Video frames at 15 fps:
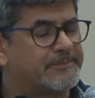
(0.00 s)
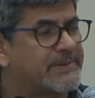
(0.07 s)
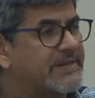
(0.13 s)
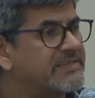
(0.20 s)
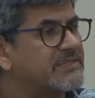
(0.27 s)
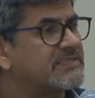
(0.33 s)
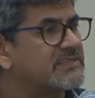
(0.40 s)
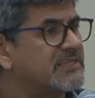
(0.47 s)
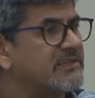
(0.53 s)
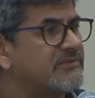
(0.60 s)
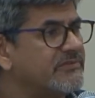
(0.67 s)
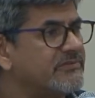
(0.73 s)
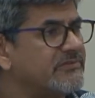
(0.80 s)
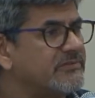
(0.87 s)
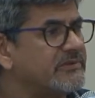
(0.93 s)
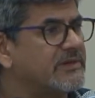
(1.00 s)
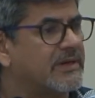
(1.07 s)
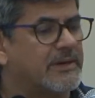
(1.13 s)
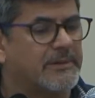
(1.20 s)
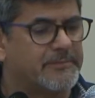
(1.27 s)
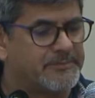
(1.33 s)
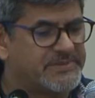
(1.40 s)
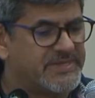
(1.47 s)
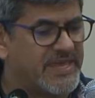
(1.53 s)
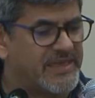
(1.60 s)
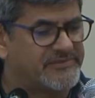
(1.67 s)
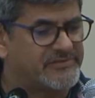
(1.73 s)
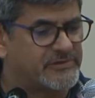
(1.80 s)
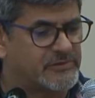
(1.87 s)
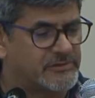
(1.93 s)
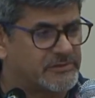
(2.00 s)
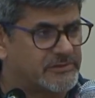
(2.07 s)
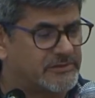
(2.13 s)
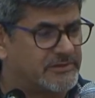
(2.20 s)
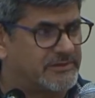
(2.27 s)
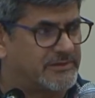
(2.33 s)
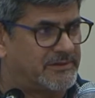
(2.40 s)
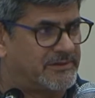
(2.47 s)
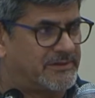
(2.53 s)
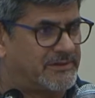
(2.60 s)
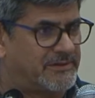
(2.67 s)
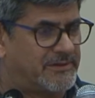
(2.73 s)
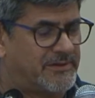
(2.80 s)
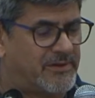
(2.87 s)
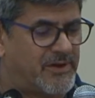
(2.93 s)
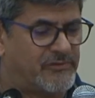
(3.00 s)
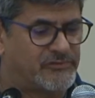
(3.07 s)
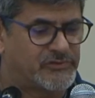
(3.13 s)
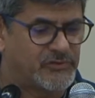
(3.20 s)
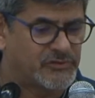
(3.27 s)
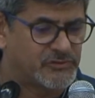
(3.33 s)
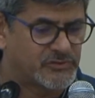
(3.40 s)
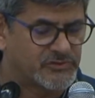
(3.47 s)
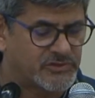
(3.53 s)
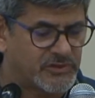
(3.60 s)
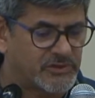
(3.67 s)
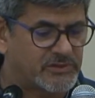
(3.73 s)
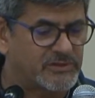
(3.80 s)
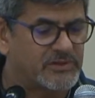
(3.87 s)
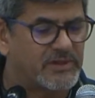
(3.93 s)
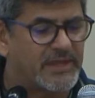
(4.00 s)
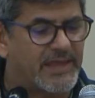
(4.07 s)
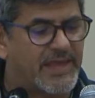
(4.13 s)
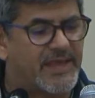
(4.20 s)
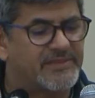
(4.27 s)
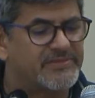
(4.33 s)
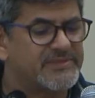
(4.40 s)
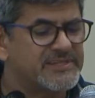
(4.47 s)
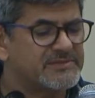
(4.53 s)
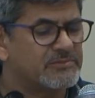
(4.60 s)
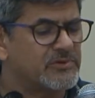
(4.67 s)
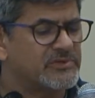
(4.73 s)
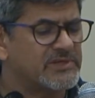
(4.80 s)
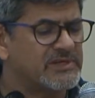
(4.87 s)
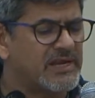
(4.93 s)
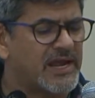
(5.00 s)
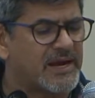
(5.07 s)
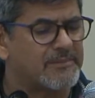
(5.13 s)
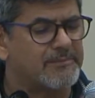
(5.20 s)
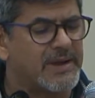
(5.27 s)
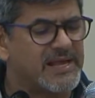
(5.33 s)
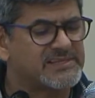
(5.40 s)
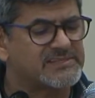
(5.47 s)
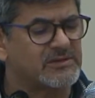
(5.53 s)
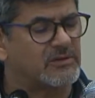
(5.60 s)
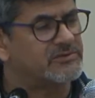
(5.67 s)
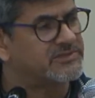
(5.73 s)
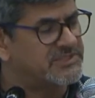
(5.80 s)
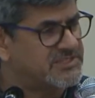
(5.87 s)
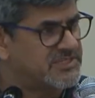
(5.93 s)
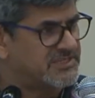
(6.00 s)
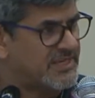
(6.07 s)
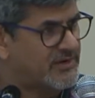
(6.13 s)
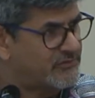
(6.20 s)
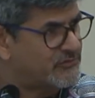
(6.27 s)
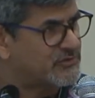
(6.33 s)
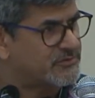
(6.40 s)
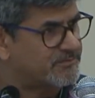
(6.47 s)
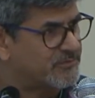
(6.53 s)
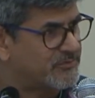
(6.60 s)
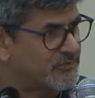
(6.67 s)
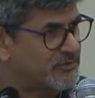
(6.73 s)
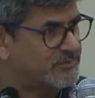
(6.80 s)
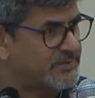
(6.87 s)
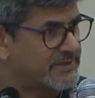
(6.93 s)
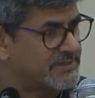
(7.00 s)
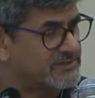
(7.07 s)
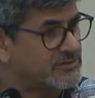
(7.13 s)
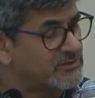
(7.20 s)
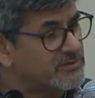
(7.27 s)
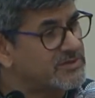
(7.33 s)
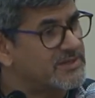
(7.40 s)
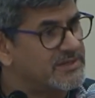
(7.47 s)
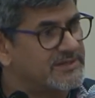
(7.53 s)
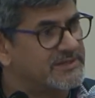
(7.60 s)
predictive behavior of the user. And these models are based on digital footprint. So